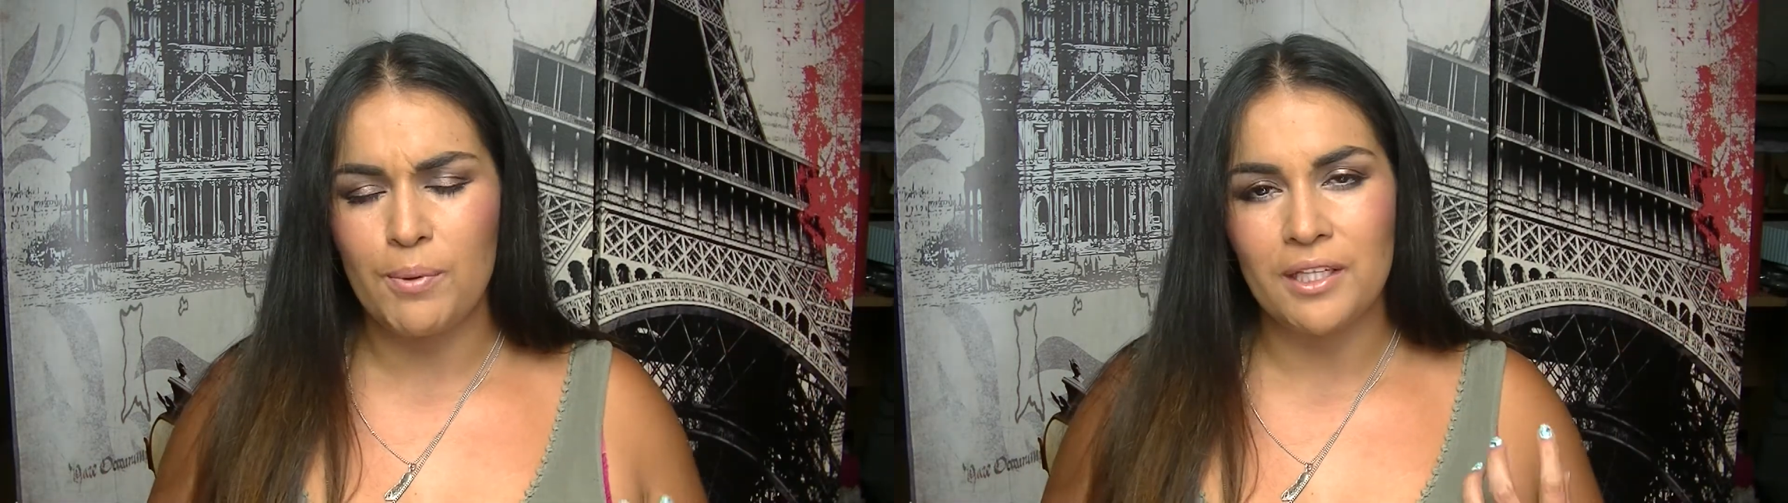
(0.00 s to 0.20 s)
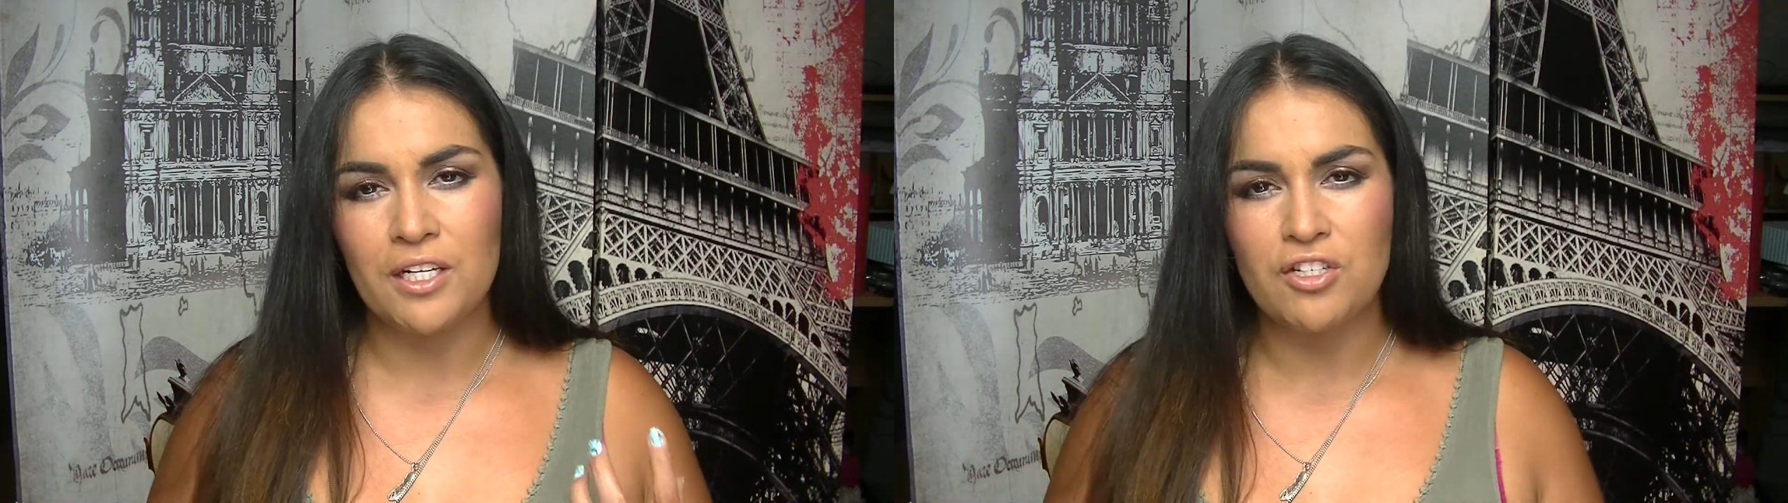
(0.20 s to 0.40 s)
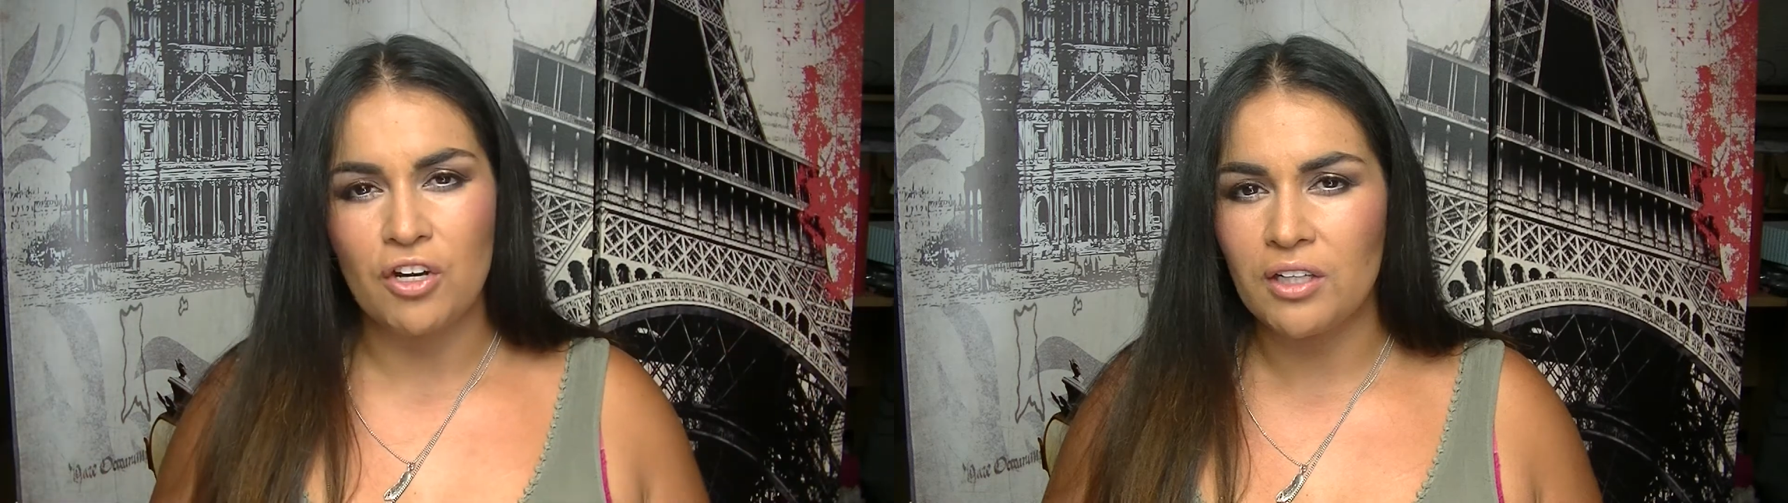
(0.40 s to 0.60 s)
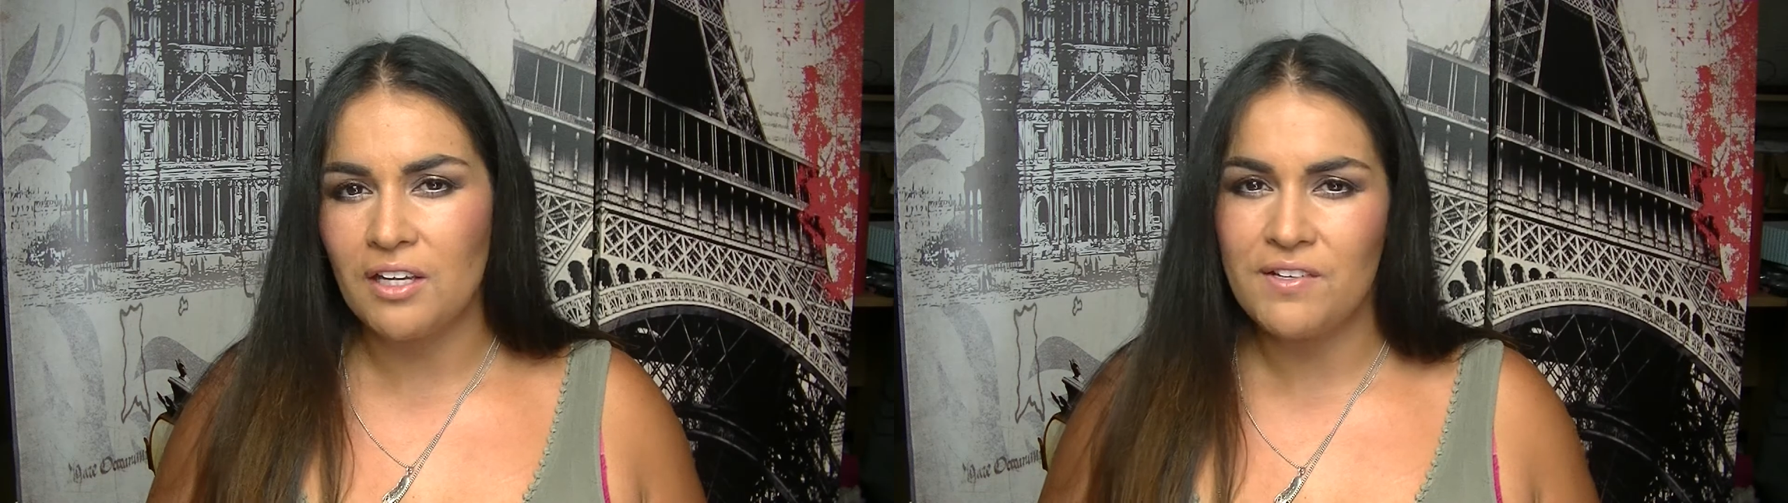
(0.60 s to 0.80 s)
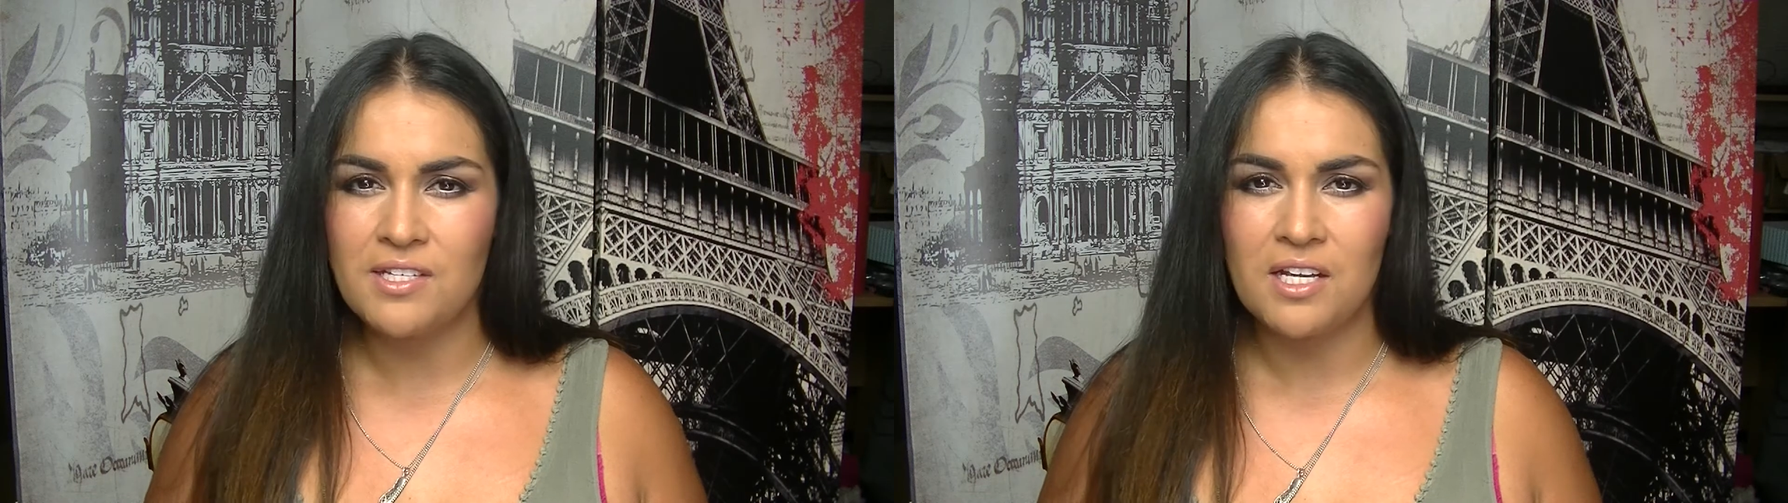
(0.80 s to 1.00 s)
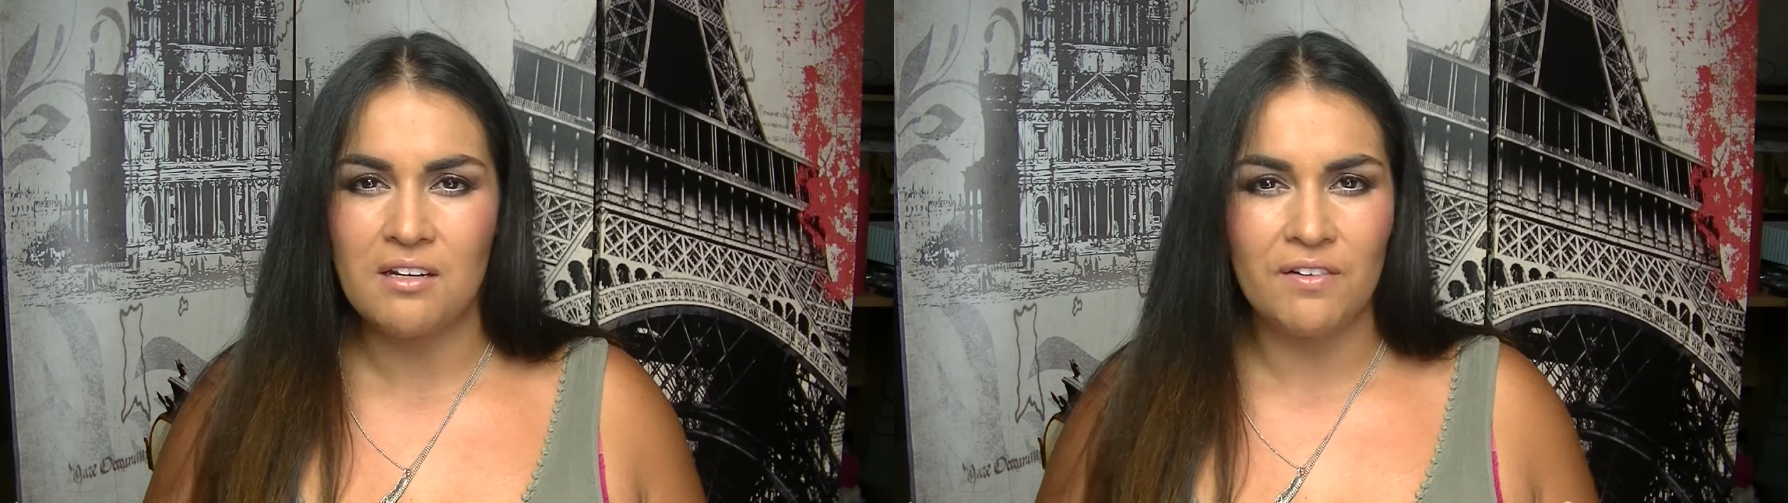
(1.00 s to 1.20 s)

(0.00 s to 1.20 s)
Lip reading: but they don't leave your skin